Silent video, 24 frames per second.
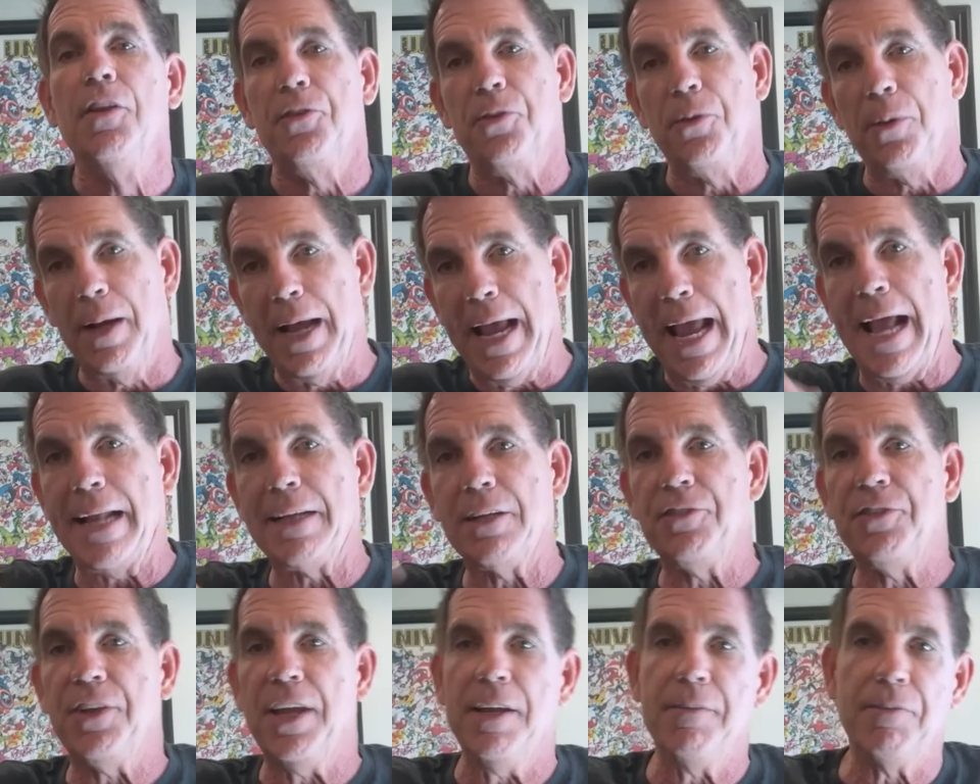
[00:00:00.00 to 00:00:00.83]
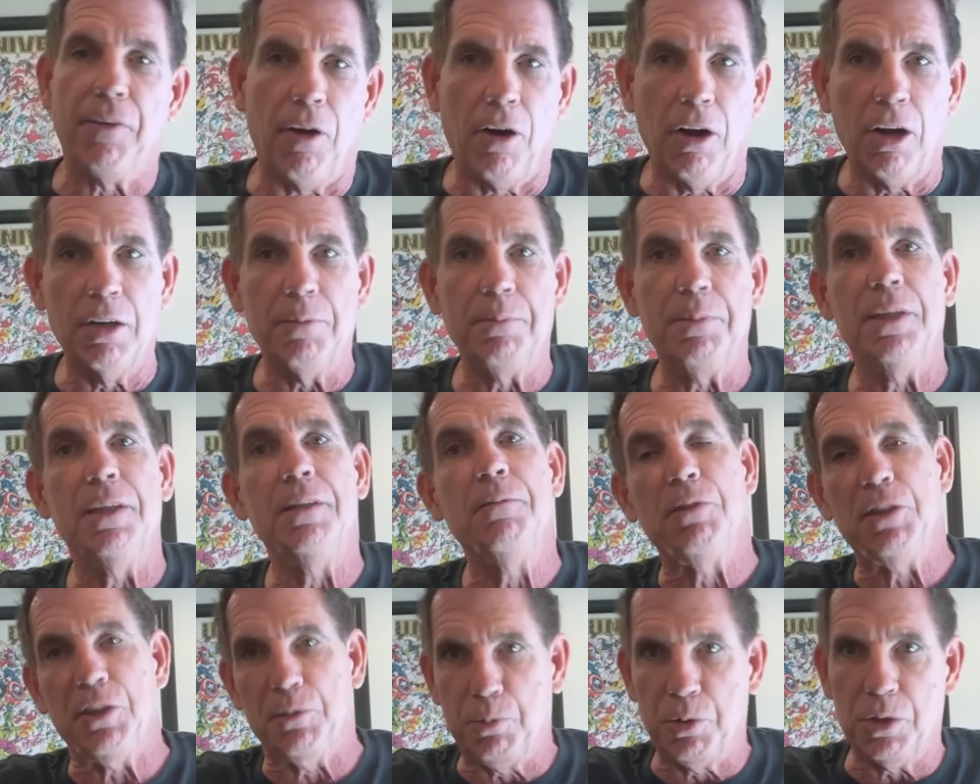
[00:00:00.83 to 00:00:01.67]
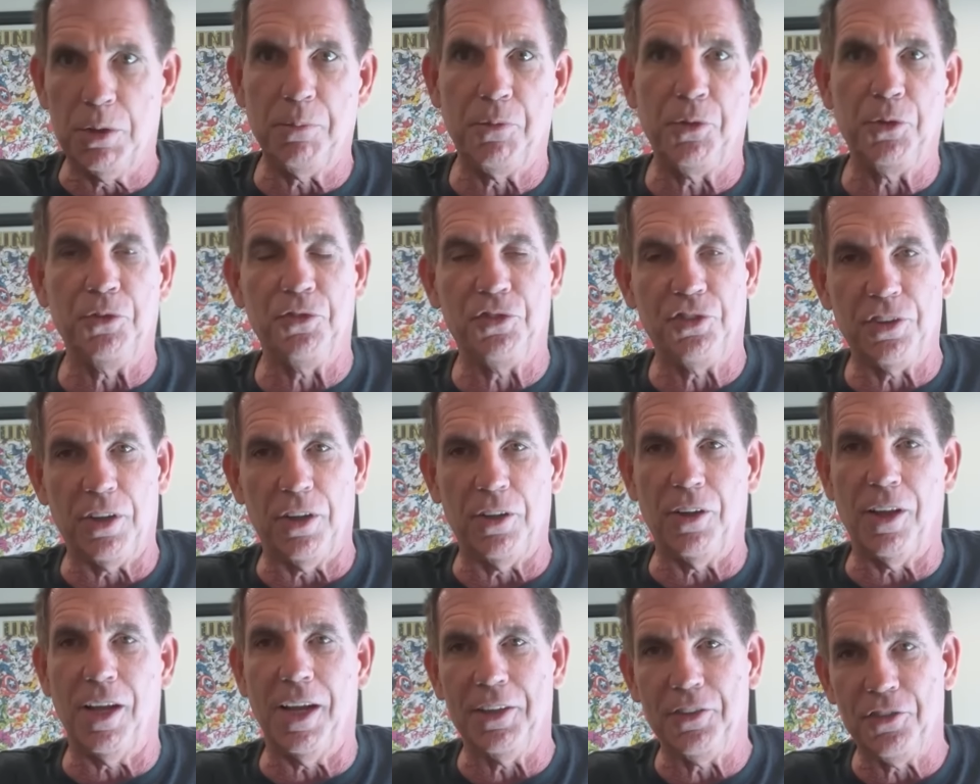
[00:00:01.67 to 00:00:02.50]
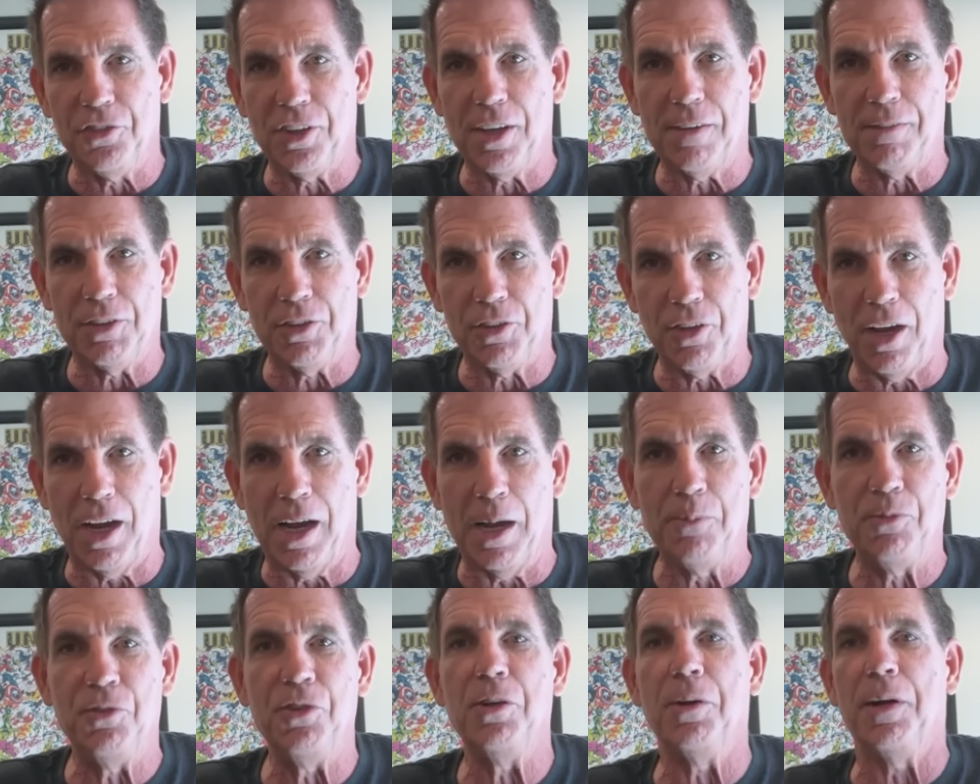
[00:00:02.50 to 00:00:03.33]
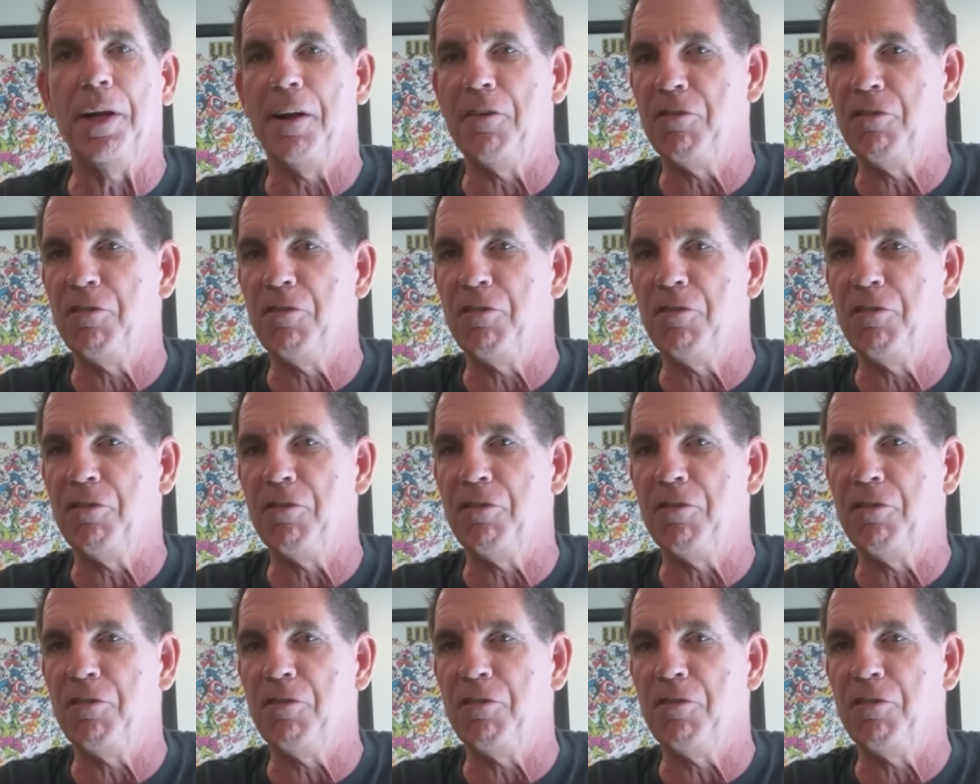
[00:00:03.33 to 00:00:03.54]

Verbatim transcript: Throw a hat on Dave Hardman. We'd put him through the line seven times. You know,